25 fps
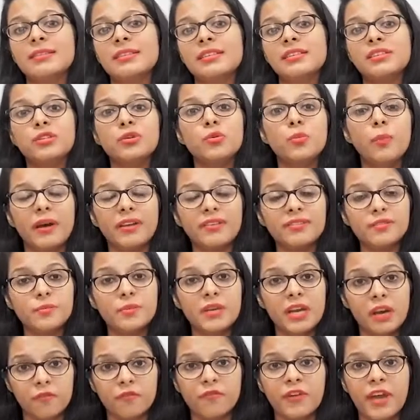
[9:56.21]
and you must
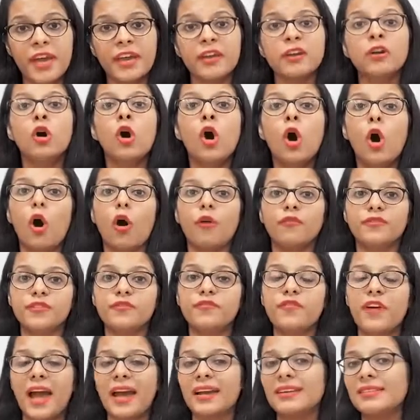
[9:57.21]
be aware of the
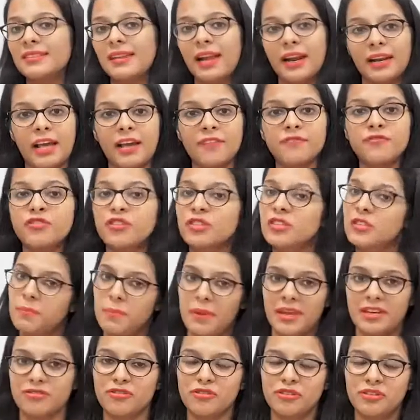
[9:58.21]
facts that I've just
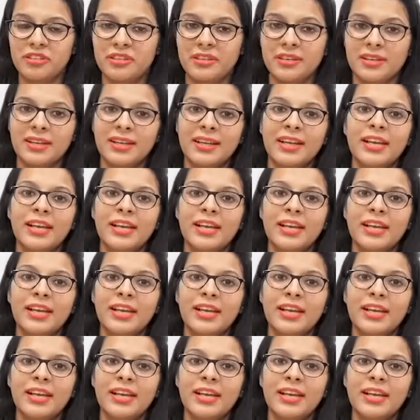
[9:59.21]
mentioned.